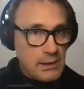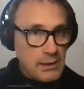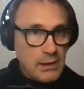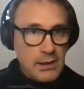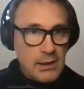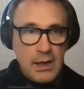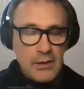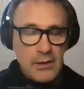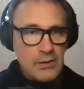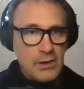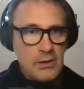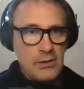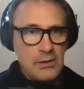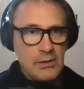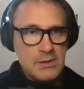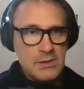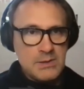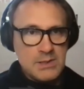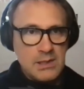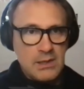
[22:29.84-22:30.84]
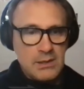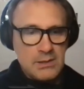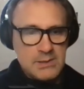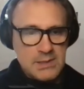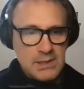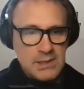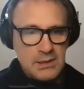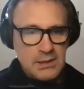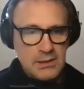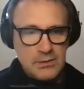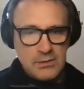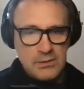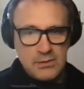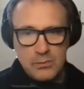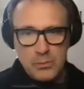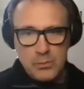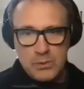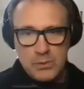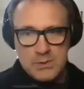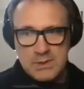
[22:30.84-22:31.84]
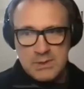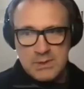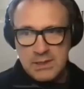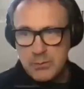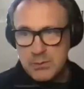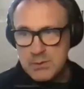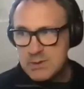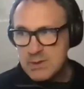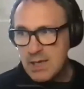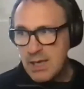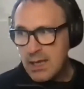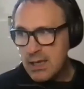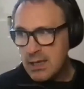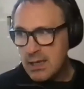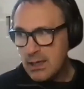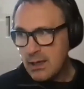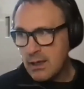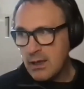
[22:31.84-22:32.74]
I second what Sally was saying.